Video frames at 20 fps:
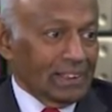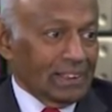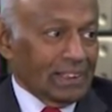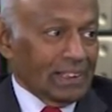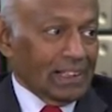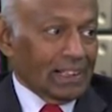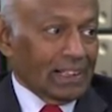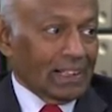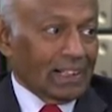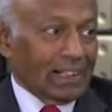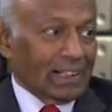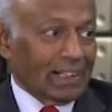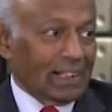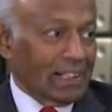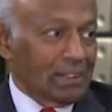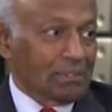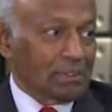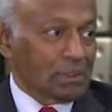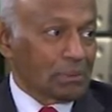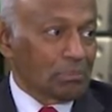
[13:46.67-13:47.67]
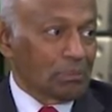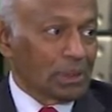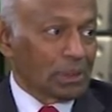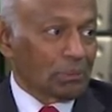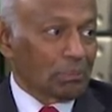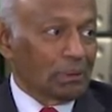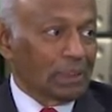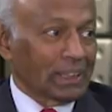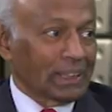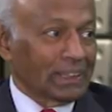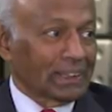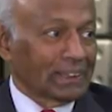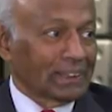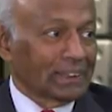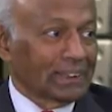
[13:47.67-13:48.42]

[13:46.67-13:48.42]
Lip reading: then life is much better.